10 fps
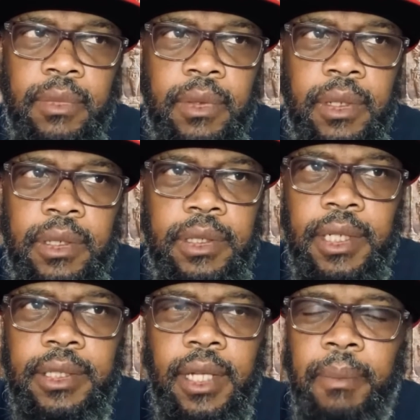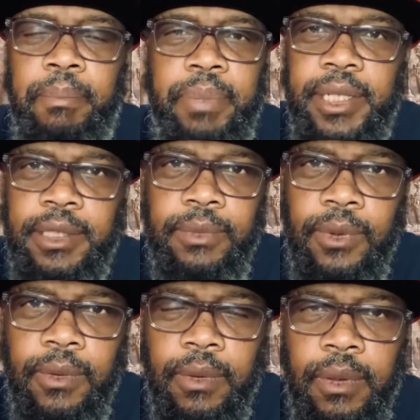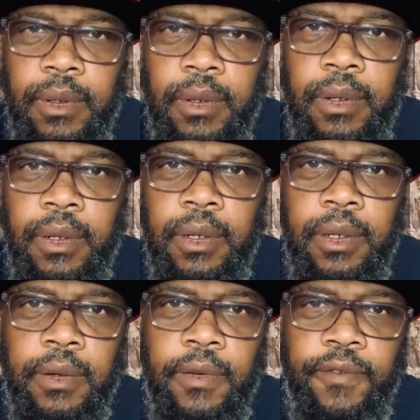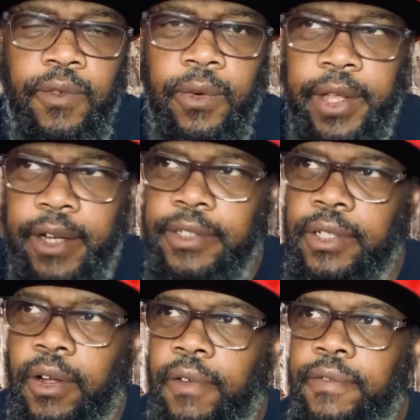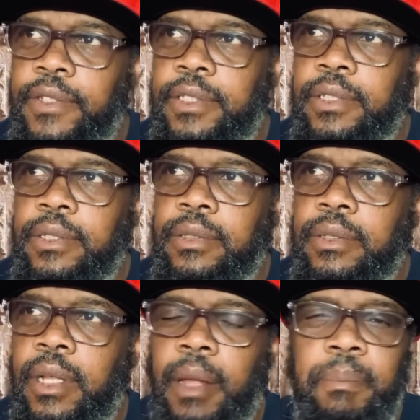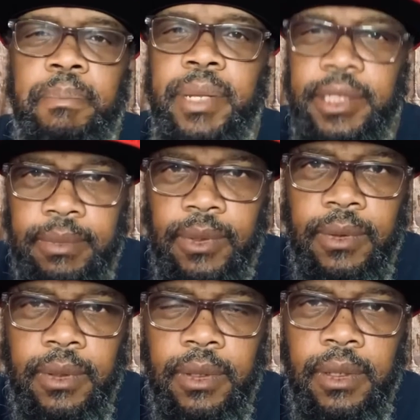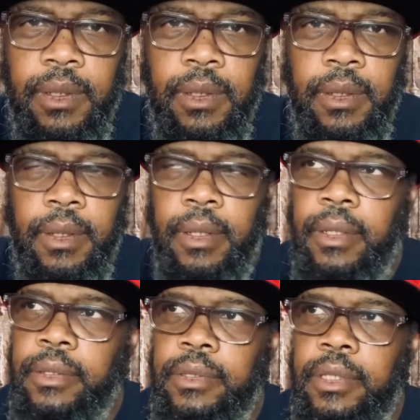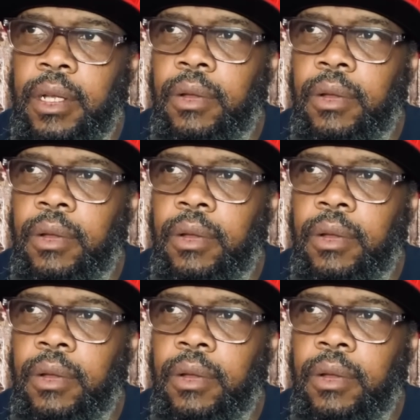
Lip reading: just abysmal 4 years in office. Abysmal. So